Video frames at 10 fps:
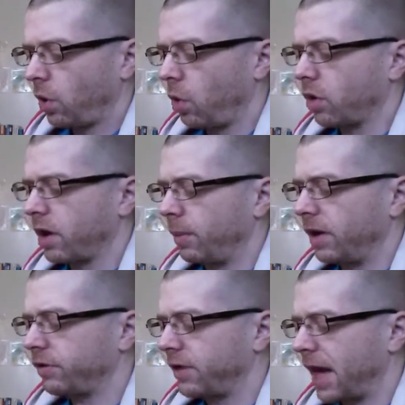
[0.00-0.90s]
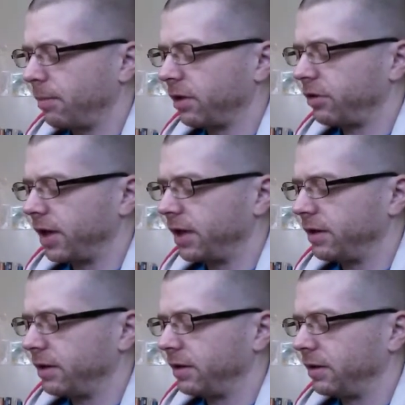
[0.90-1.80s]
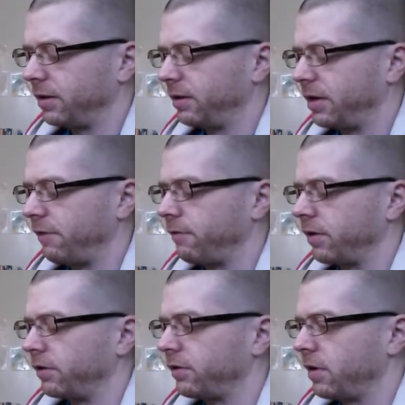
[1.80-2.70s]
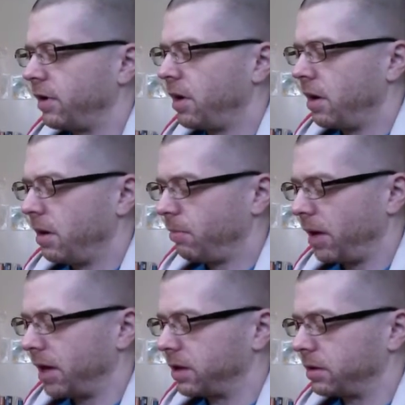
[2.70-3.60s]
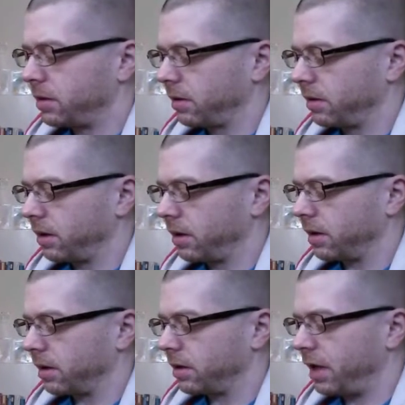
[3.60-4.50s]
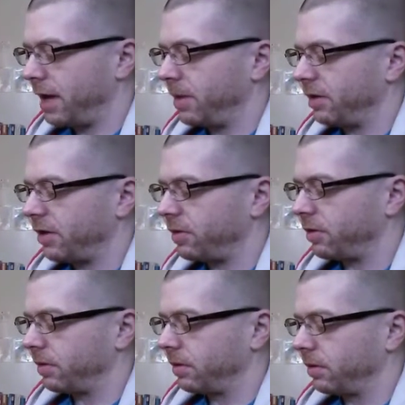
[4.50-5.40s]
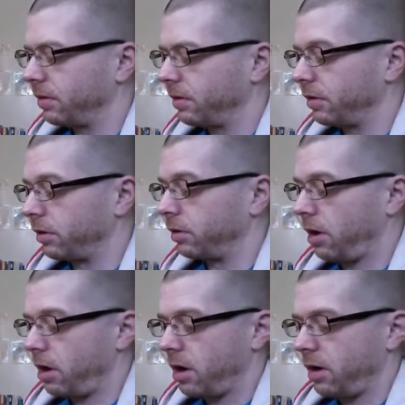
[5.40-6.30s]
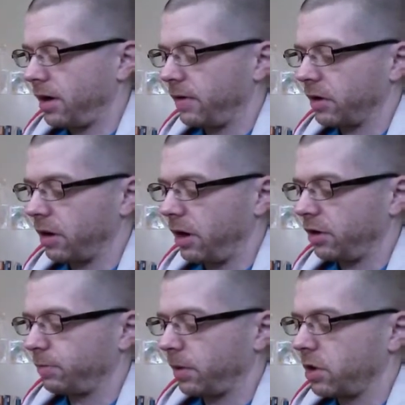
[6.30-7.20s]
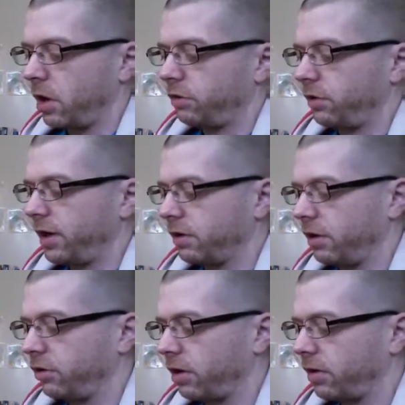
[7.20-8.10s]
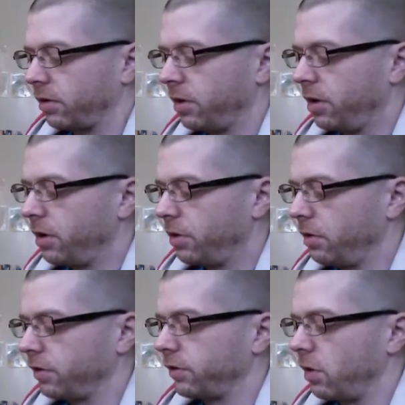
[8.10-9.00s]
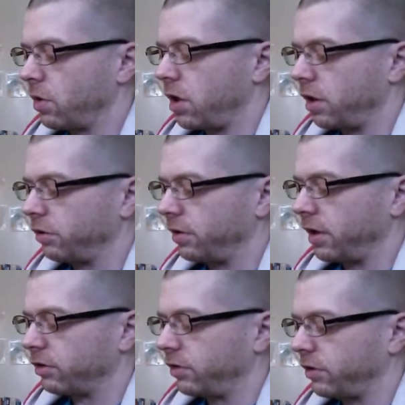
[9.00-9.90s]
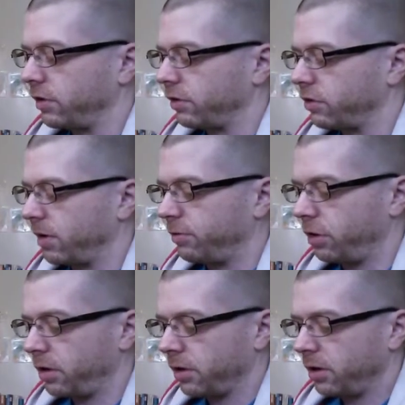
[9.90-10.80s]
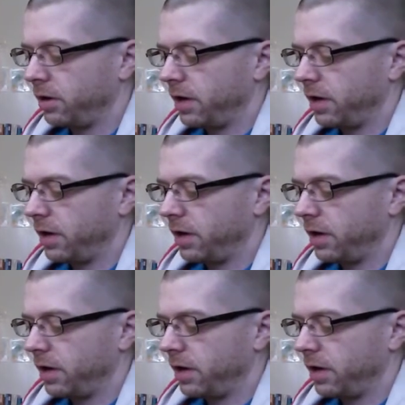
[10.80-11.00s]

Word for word: Nor can we establish a difference by cl- uh, claiming that the law and the gospel contradict each other. There is no contradictions in Scripture.